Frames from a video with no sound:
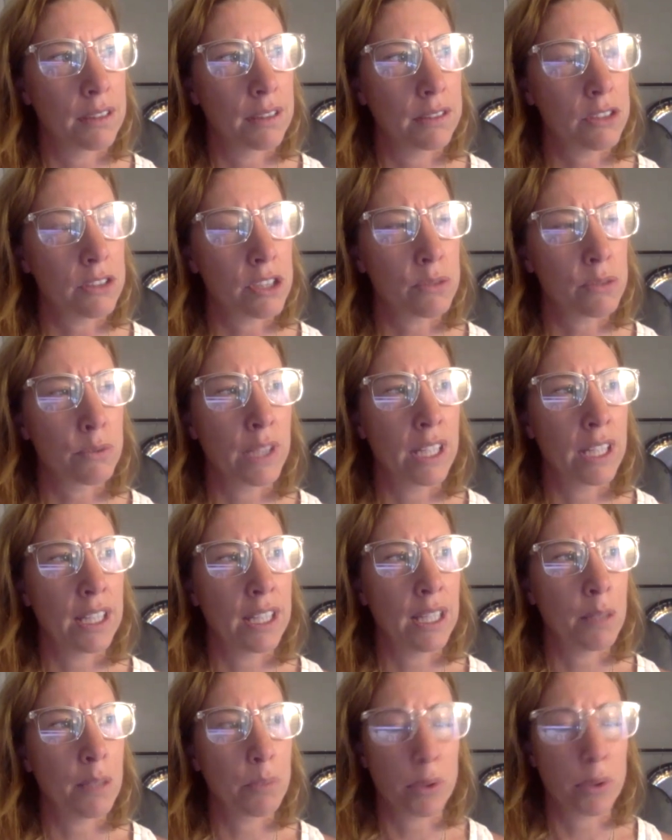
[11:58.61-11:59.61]
just really
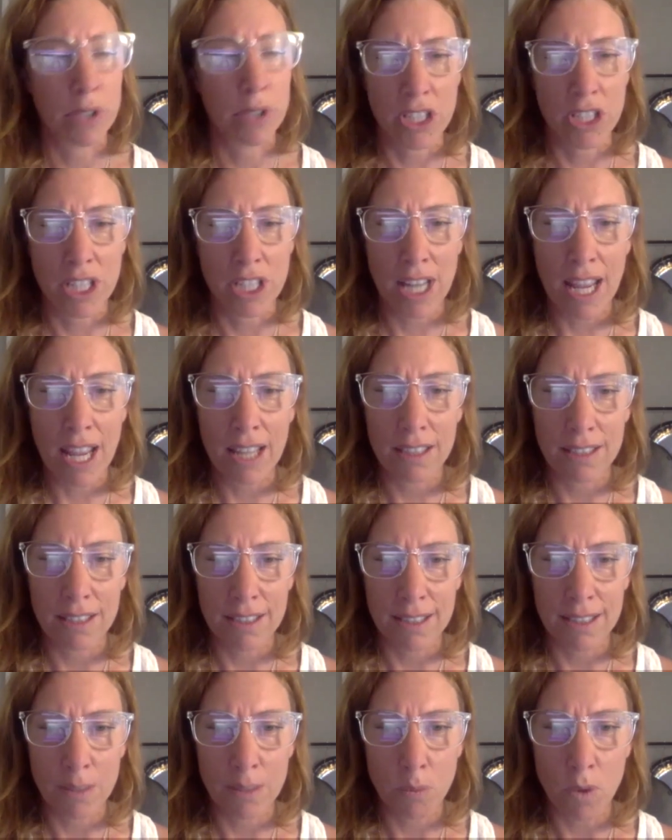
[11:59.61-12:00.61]
appreciate
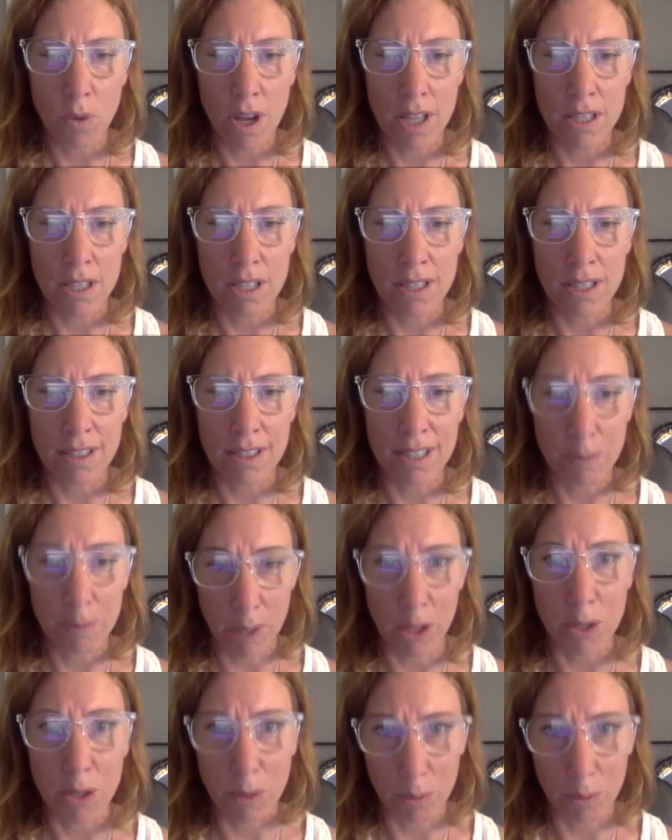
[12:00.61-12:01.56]
someone's spiritual